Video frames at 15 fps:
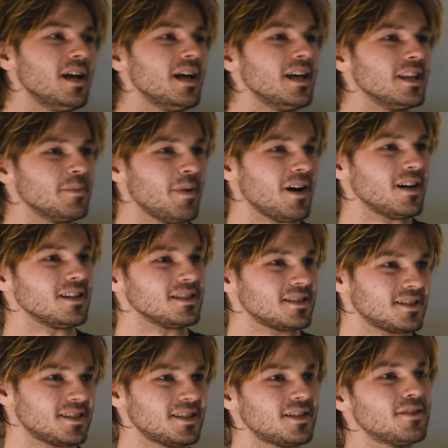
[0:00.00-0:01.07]
in the
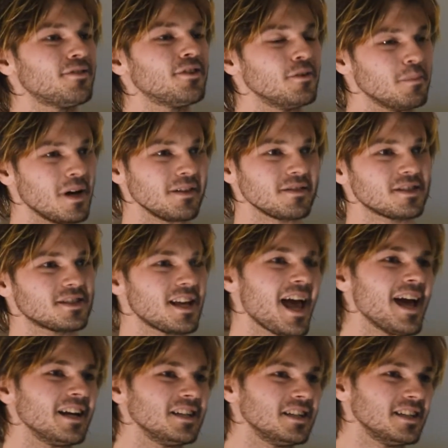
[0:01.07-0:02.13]
past few months
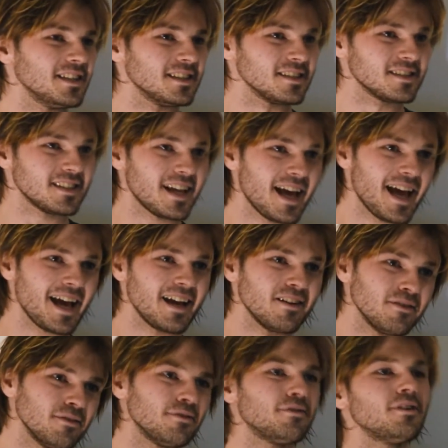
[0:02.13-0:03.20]
and years
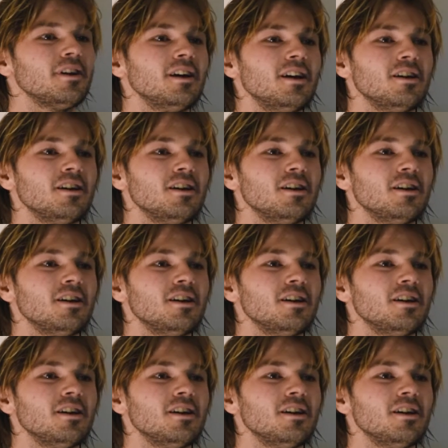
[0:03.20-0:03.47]
have